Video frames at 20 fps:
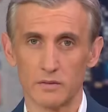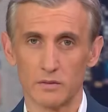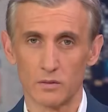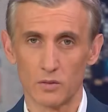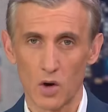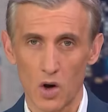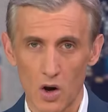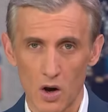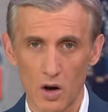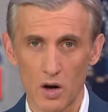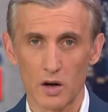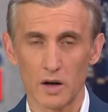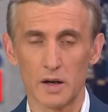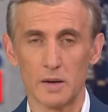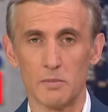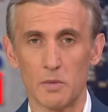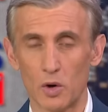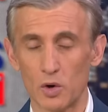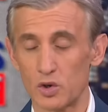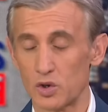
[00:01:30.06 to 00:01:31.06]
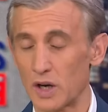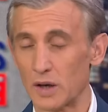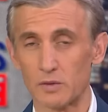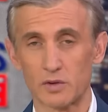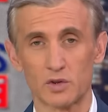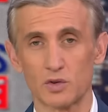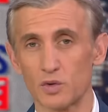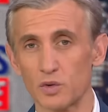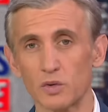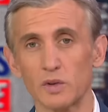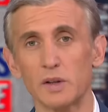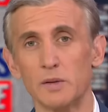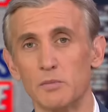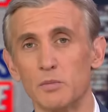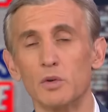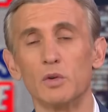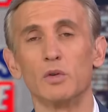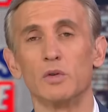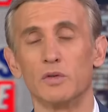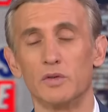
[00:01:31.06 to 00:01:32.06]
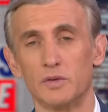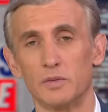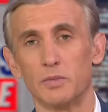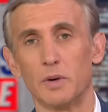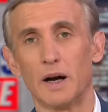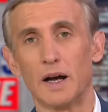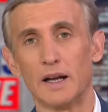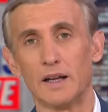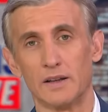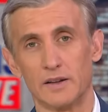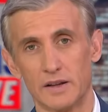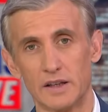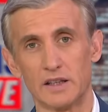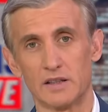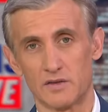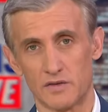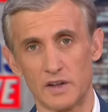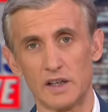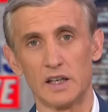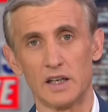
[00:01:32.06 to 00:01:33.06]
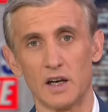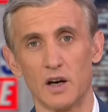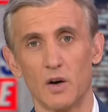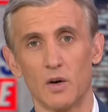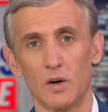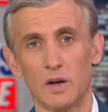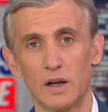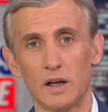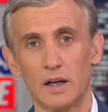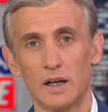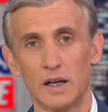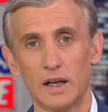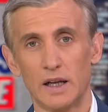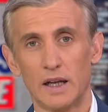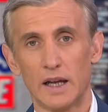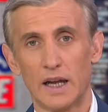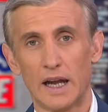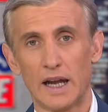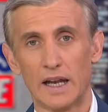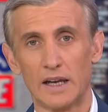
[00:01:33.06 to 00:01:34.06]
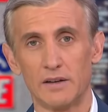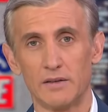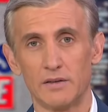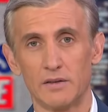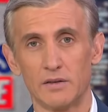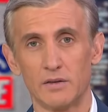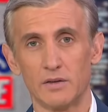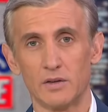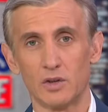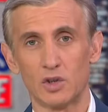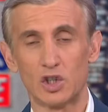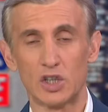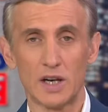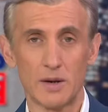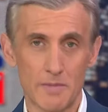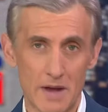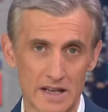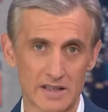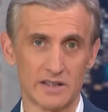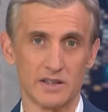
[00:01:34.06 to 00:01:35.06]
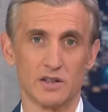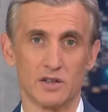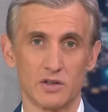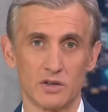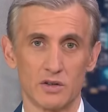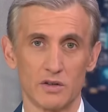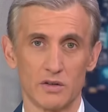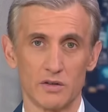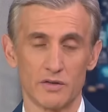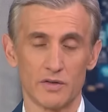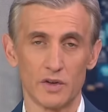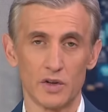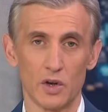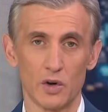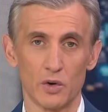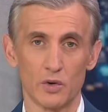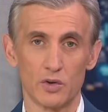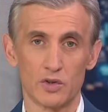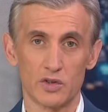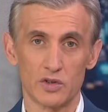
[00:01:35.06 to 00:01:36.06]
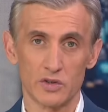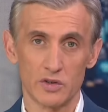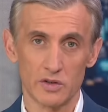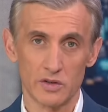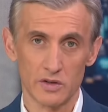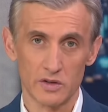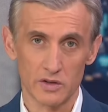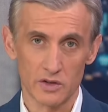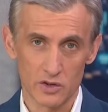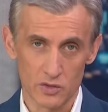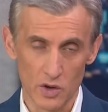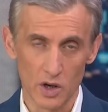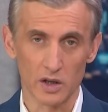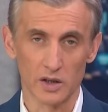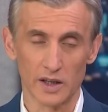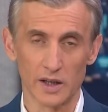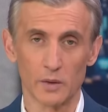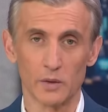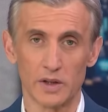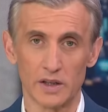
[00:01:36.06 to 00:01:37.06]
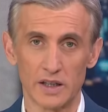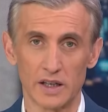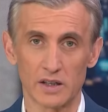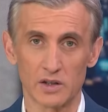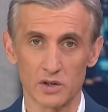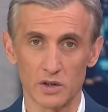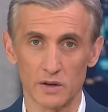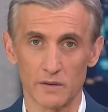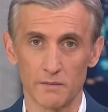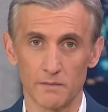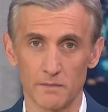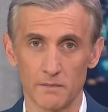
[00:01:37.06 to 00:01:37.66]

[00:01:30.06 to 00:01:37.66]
Raw, emotional. I was truly moved by this video. And she had a message for those struggling with addiction.